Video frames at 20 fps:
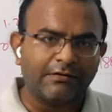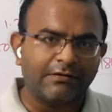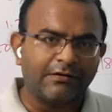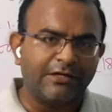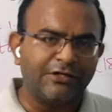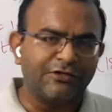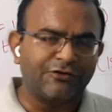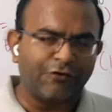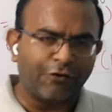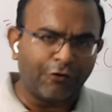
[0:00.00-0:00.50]

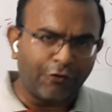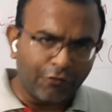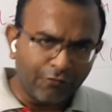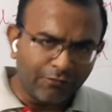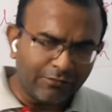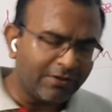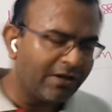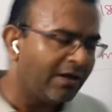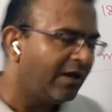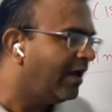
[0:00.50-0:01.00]

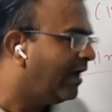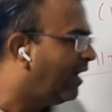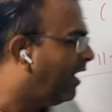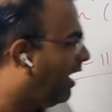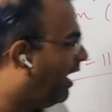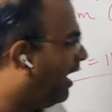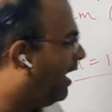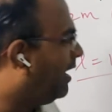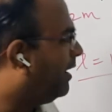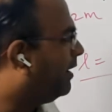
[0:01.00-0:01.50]
institute,
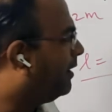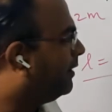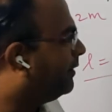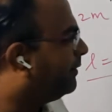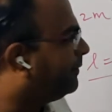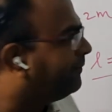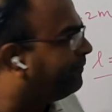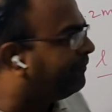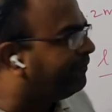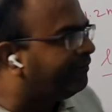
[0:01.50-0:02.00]

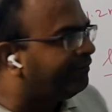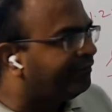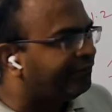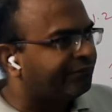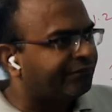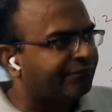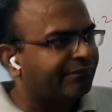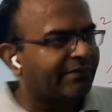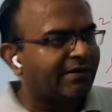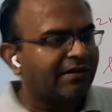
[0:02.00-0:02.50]
and
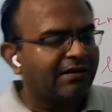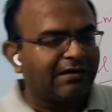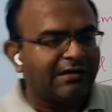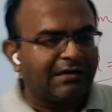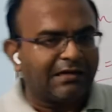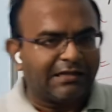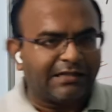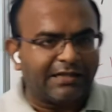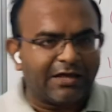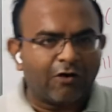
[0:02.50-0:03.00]

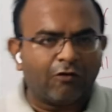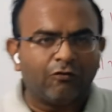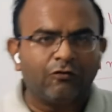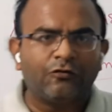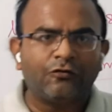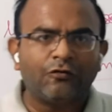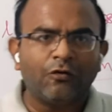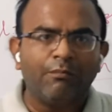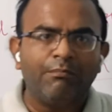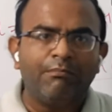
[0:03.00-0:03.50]
they
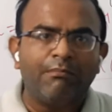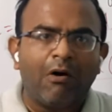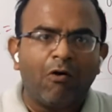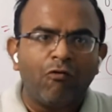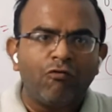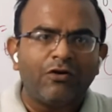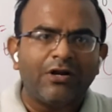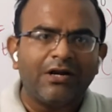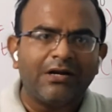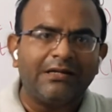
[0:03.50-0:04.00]
also
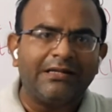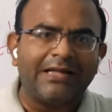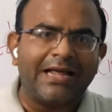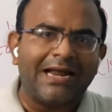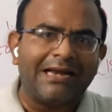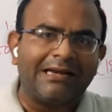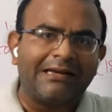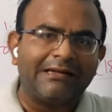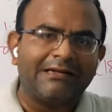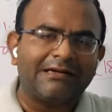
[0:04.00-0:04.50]
mounted the
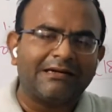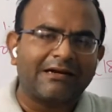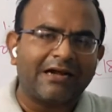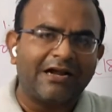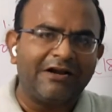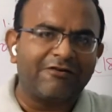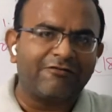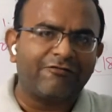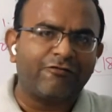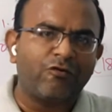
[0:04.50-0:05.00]
entire
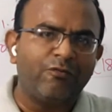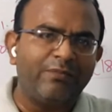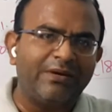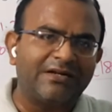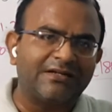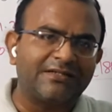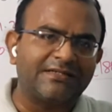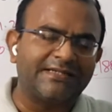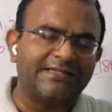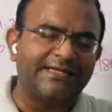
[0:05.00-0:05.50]

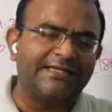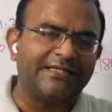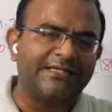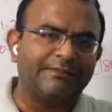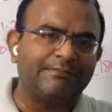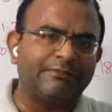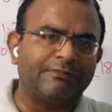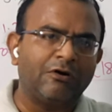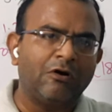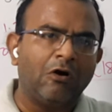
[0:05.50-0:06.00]
interferometer
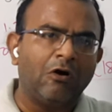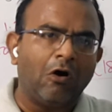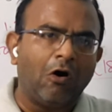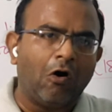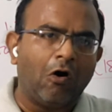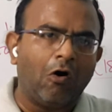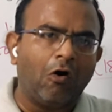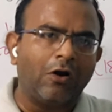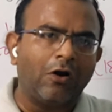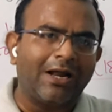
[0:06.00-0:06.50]
setup
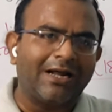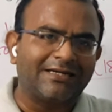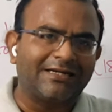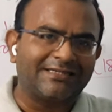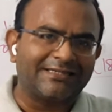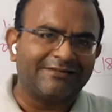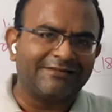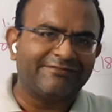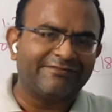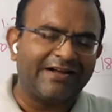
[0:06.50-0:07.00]
on a
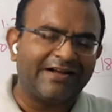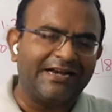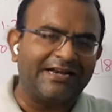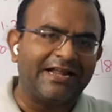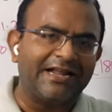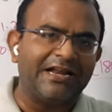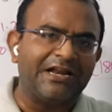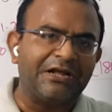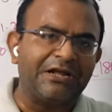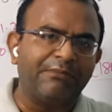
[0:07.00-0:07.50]
trough
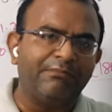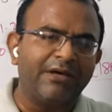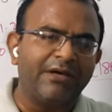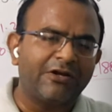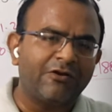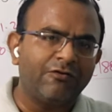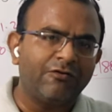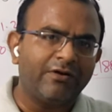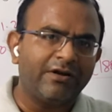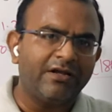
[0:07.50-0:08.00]
containing
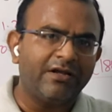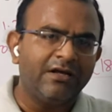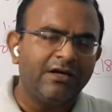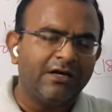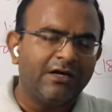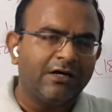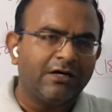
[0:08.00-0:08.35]
mercury,